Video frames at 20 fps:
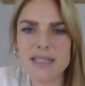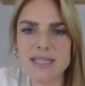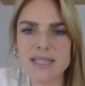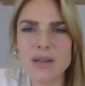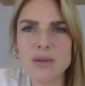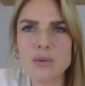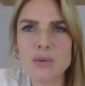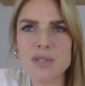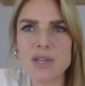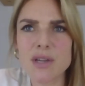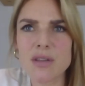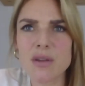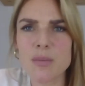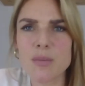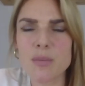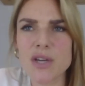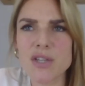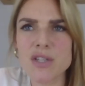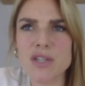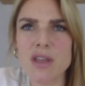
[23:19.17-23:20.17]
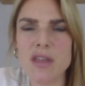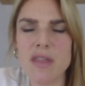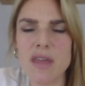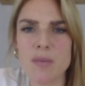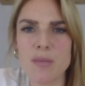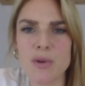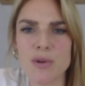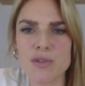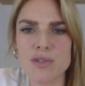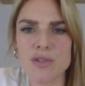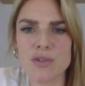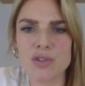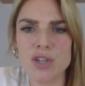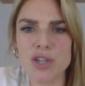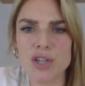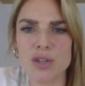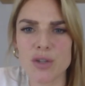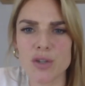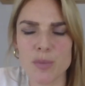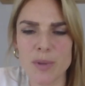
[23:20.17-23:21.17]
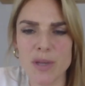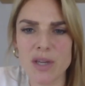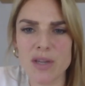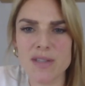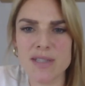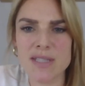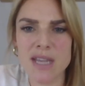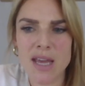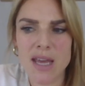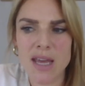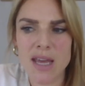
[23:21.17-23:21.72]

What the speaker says: is. And also the pressure that then puts on you, because